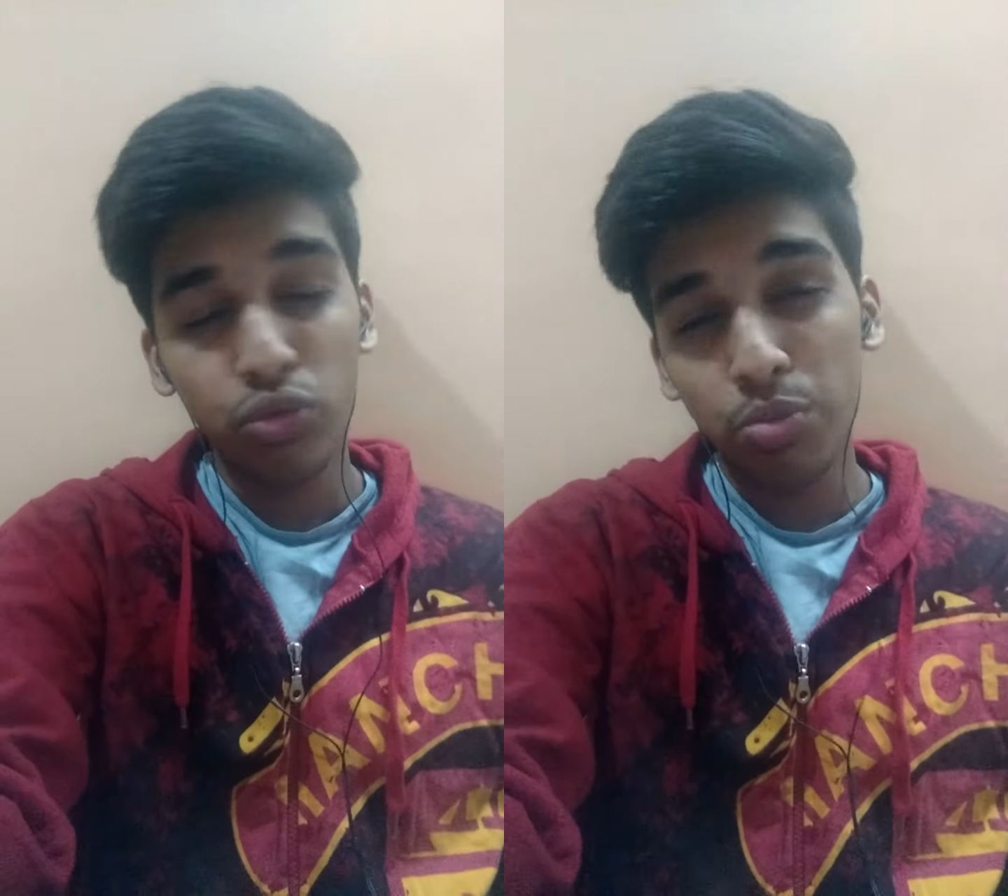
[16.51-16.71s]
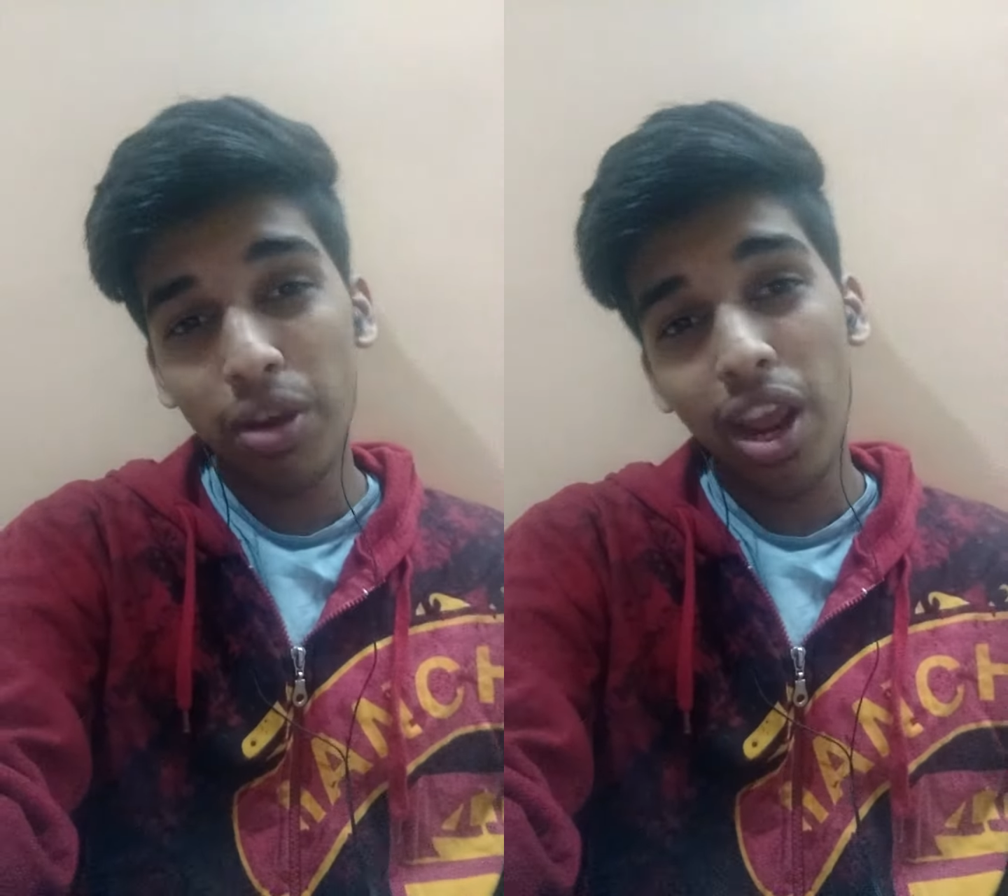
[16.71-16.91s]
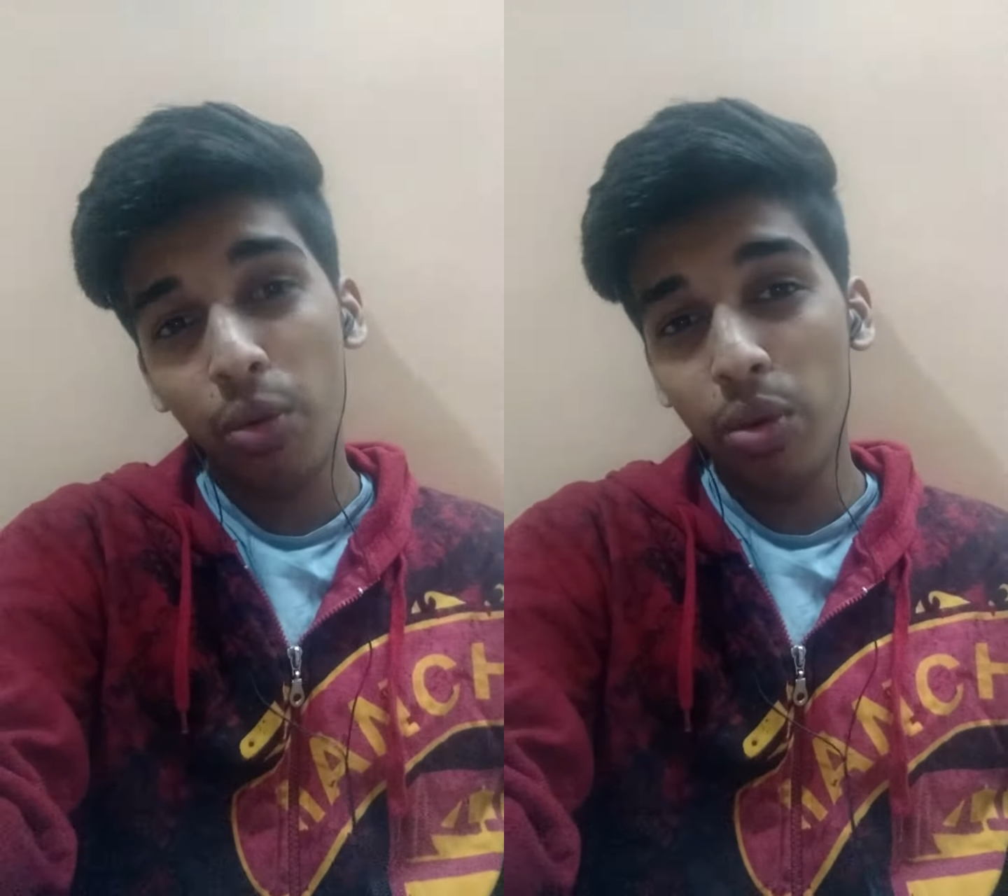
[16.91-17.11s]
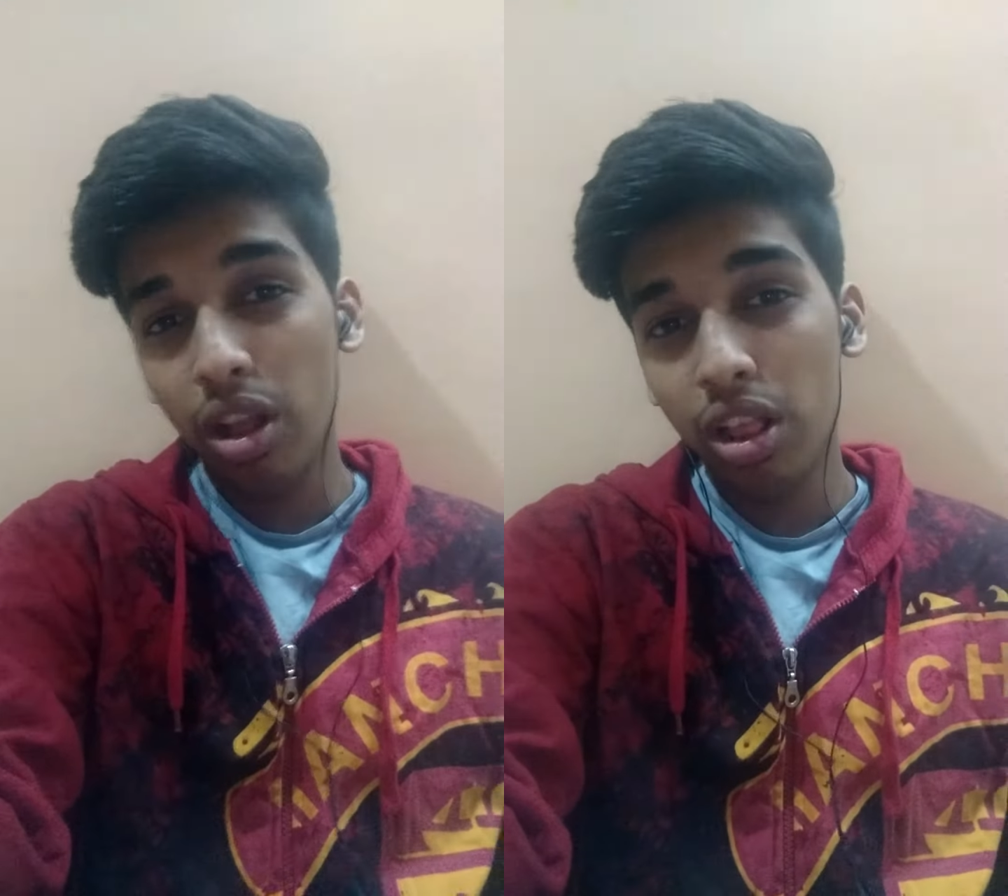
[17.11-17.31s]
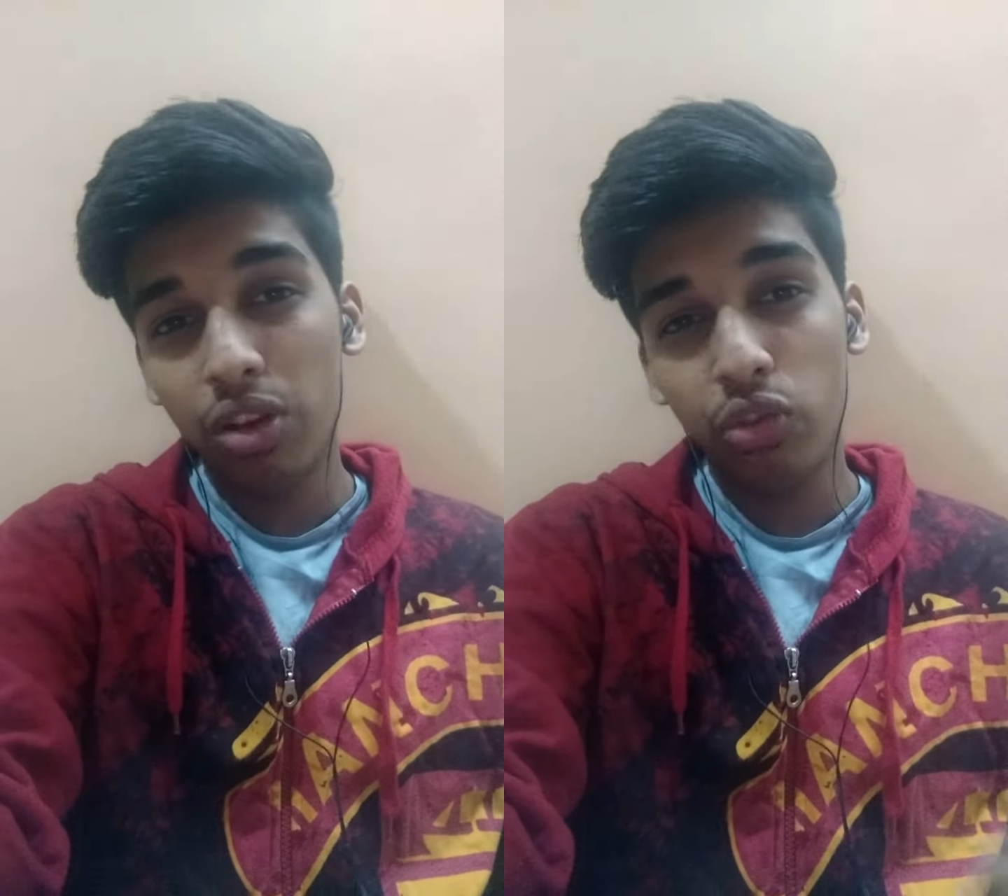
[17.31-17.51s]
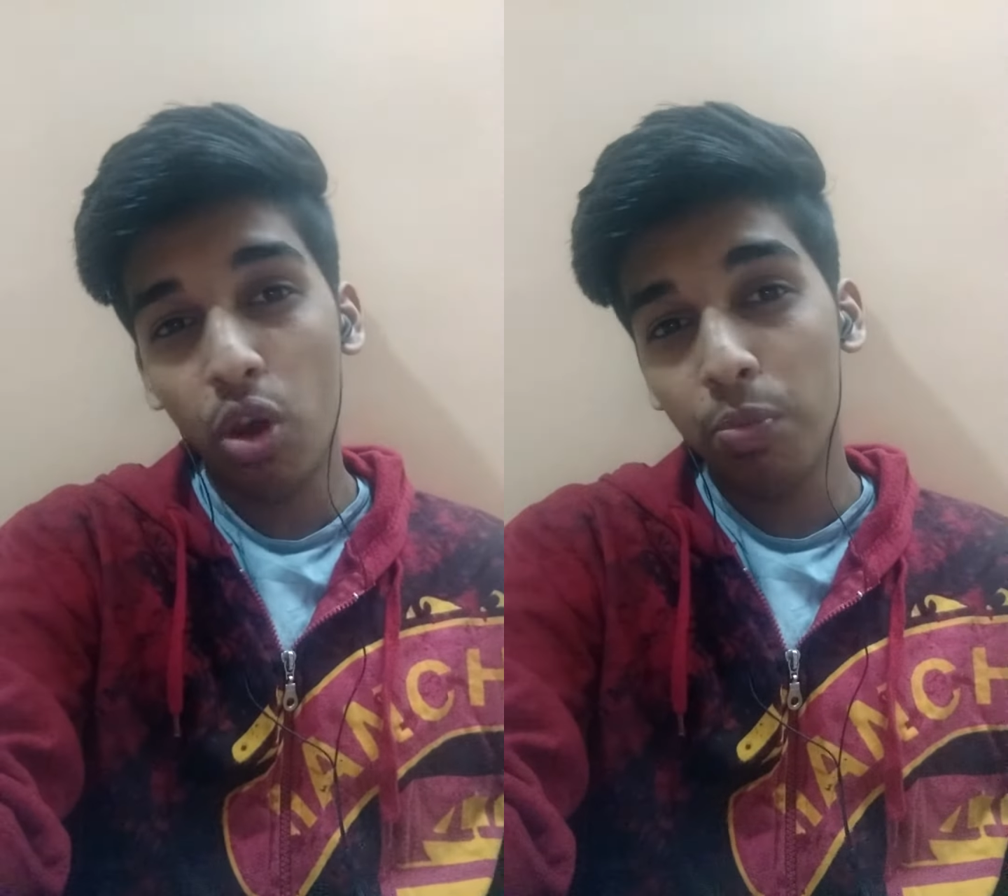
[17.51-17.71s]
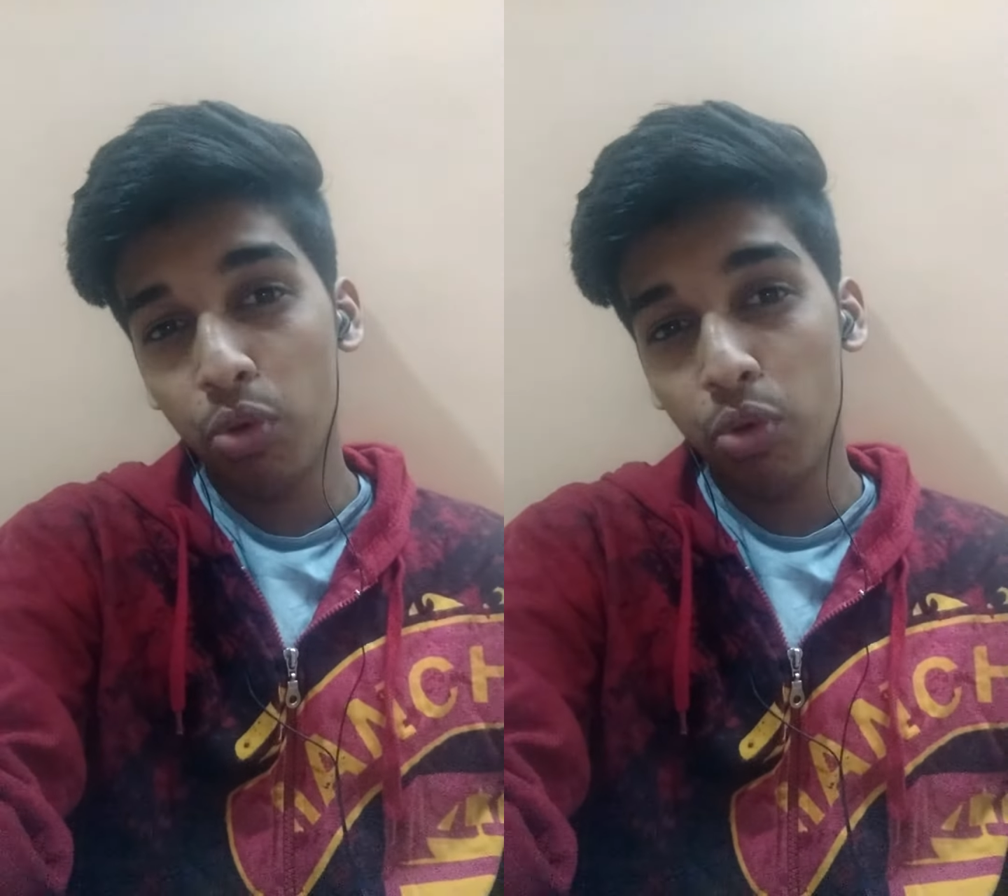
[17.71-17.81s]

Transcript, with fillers: we play well and drop